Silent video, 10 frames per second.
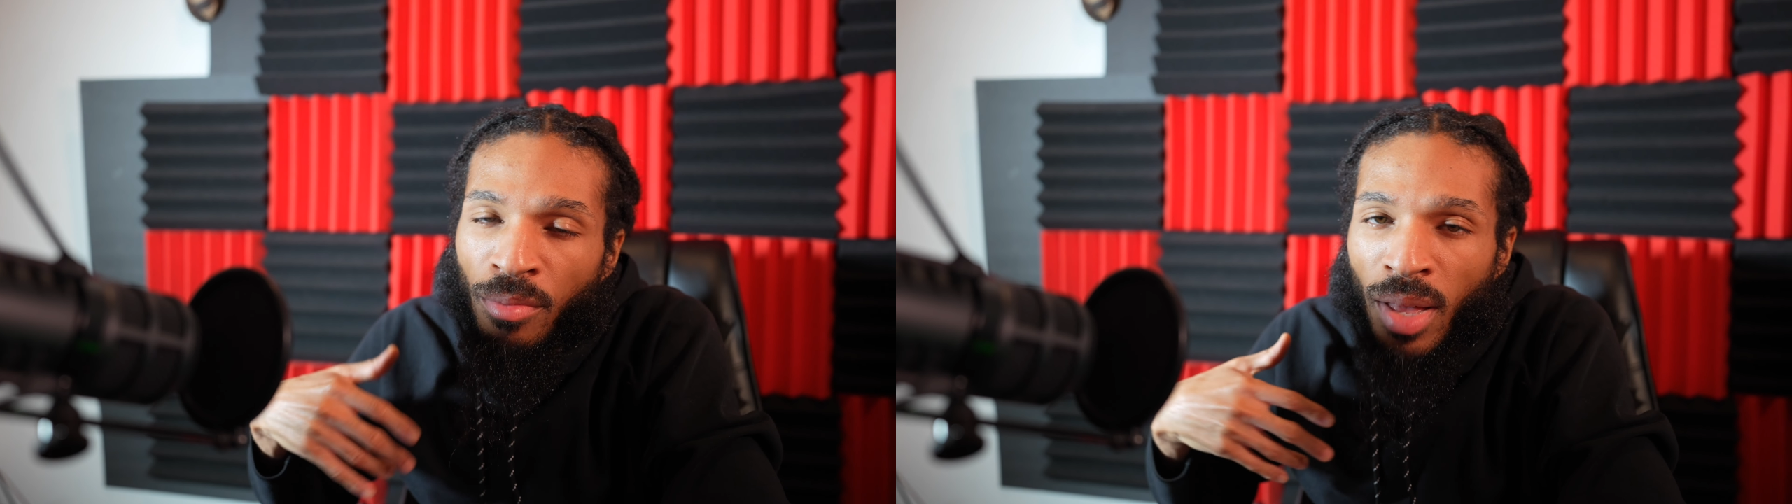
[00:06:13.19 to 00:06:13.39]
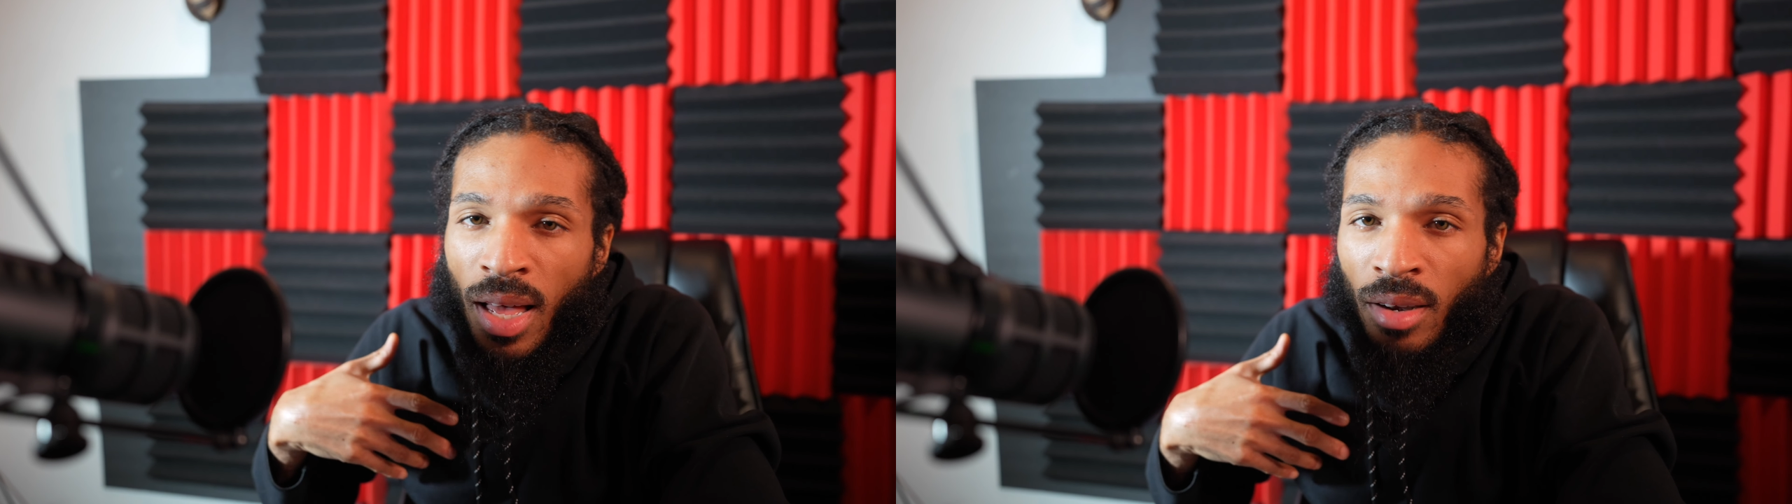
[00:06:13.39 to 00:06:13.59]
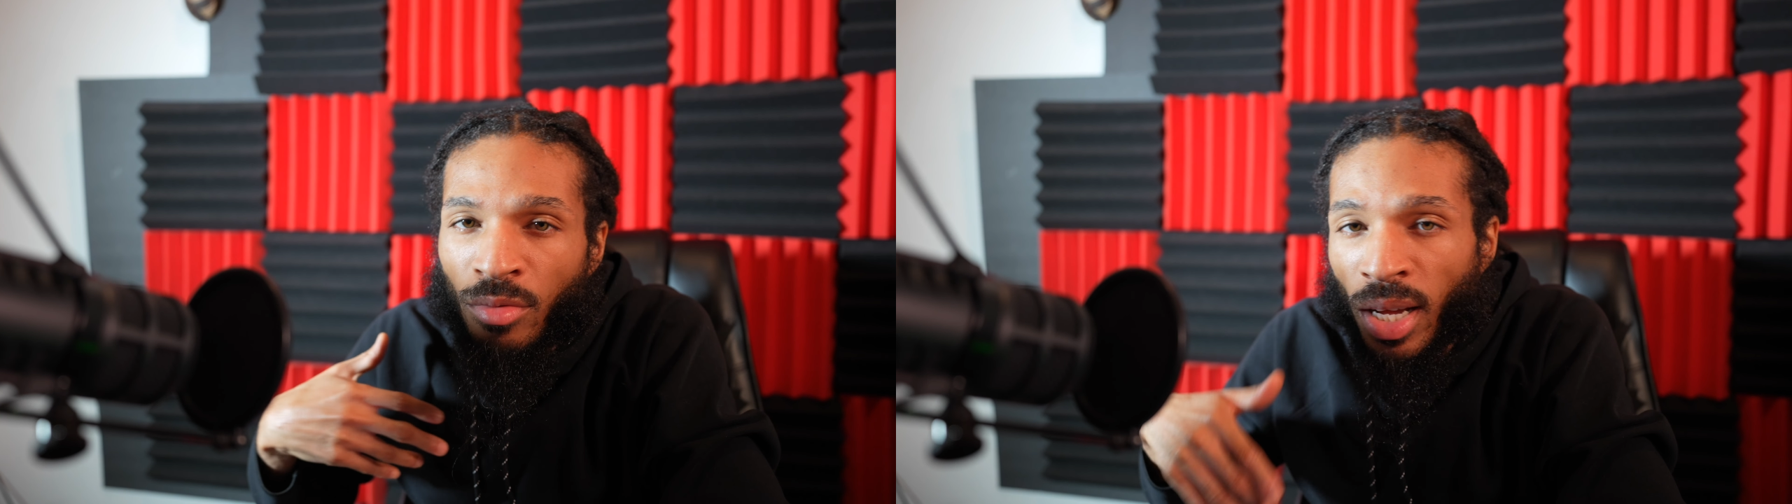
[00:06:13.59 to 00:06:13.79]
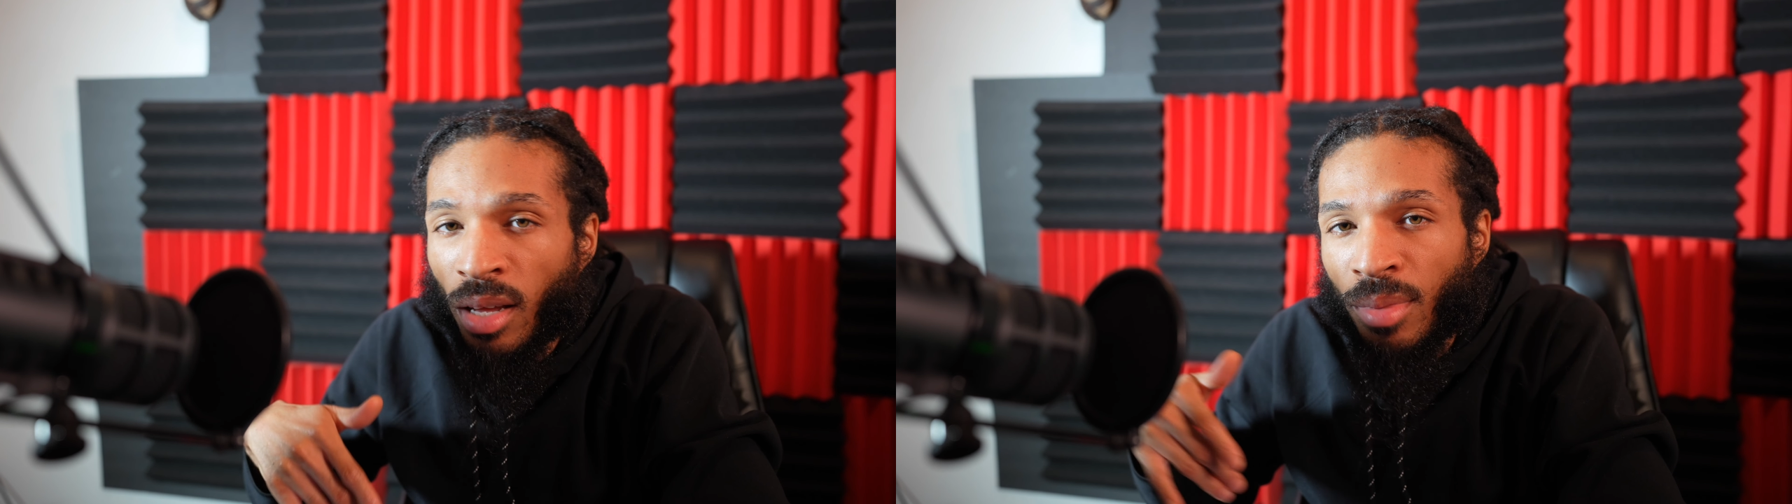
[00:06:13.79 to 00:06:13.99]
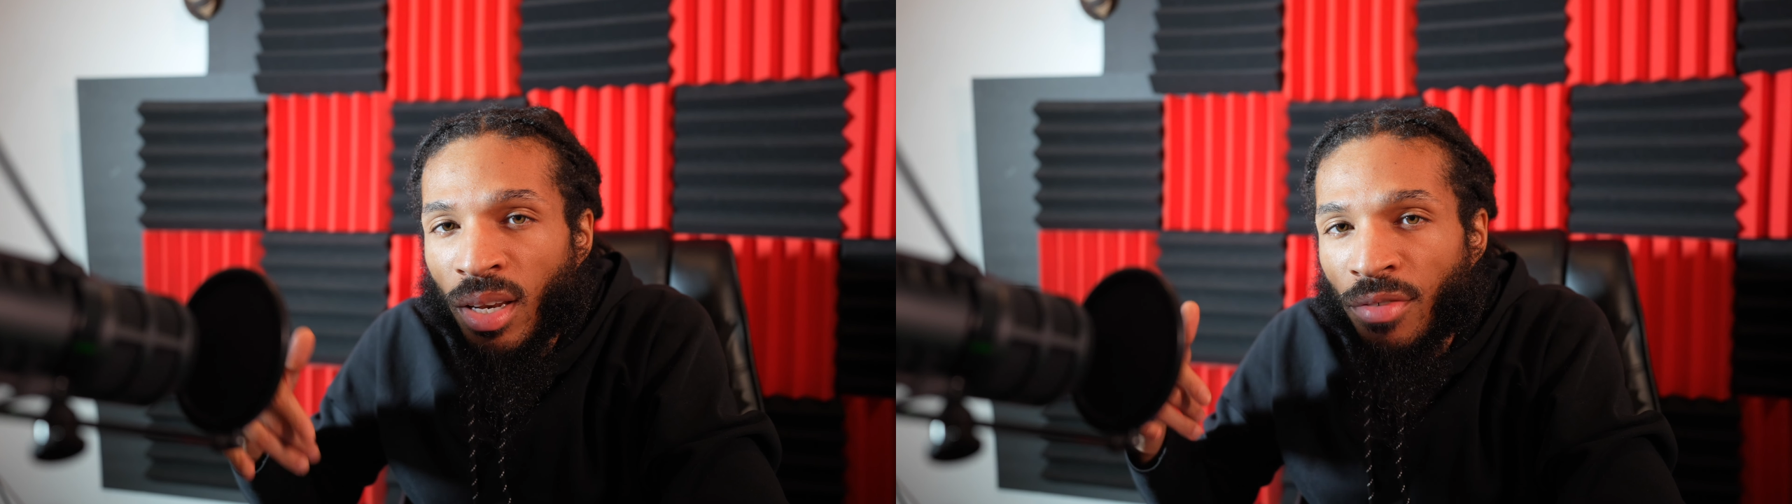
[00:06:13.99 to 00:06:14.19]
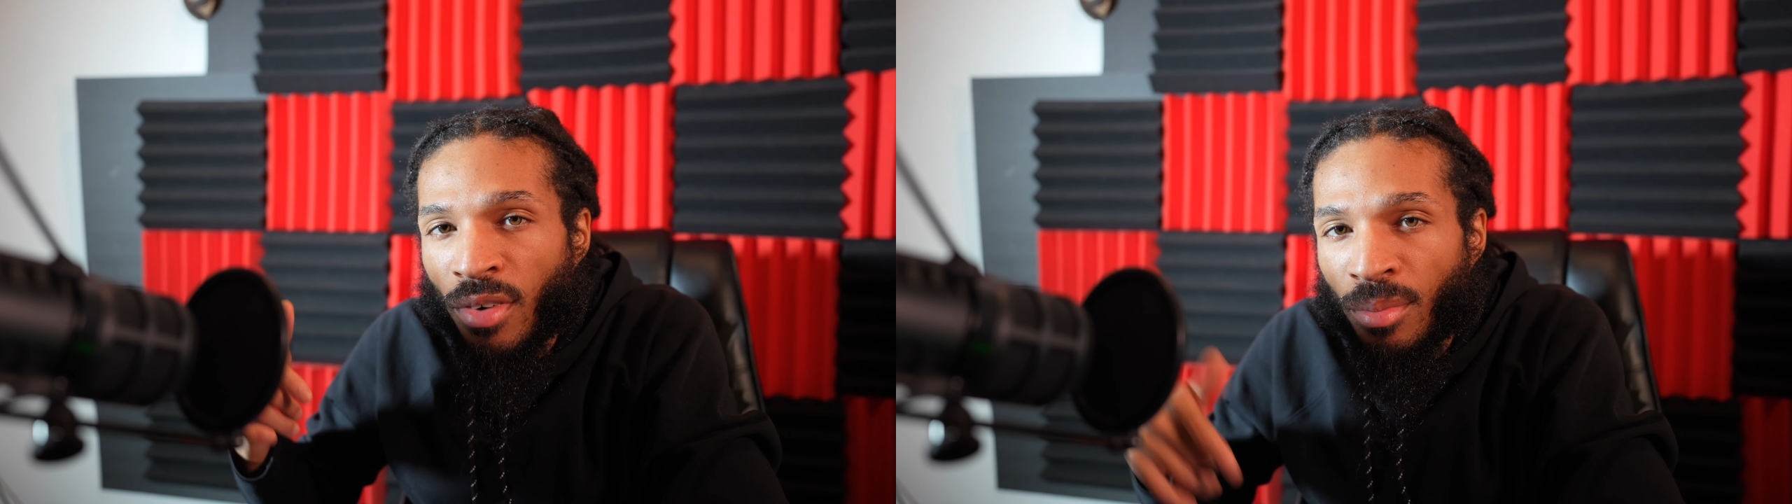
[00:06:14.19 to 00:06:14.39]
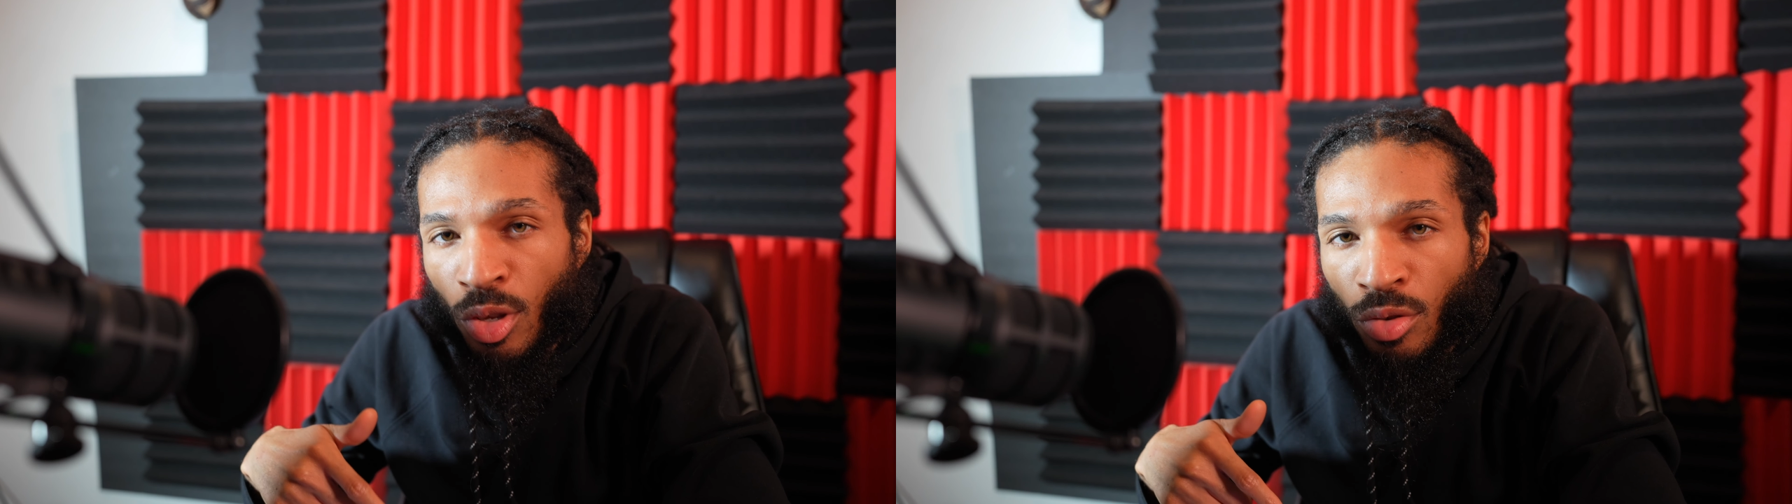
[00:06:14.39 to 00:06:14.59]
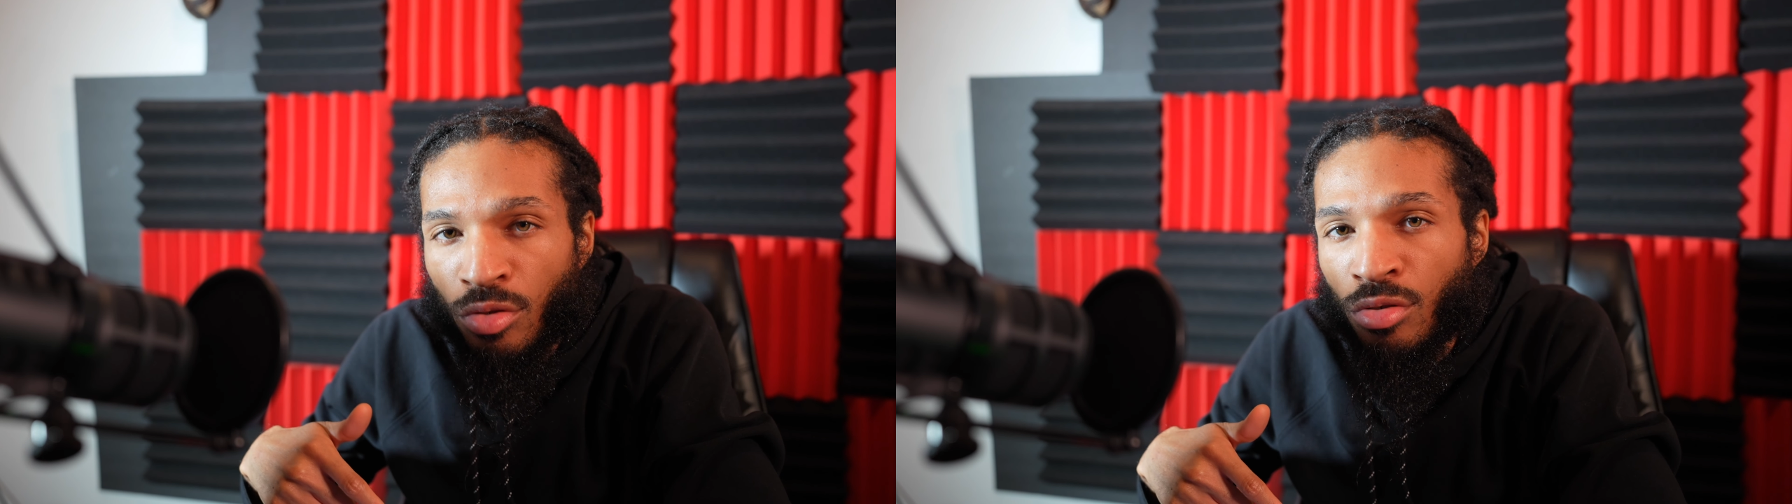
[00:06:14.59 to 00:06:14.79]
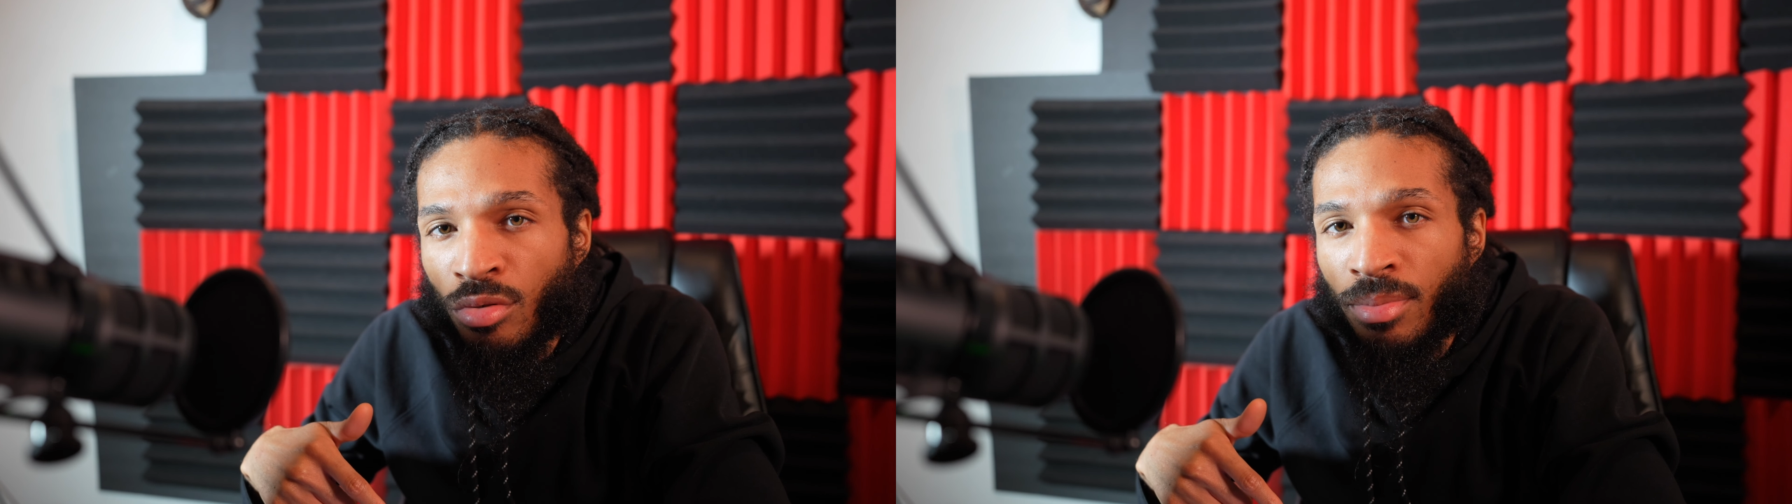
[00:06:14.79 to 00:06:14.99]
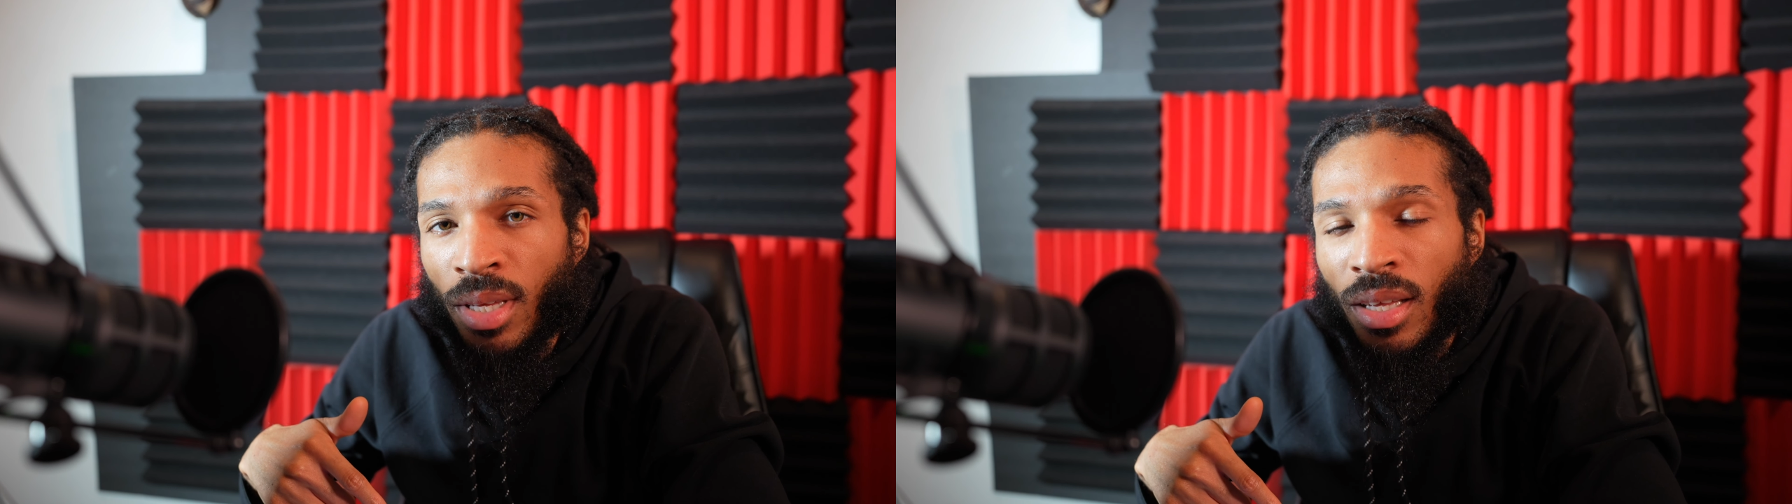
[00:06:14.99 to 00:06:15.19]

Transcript: mine recommended from YouTube.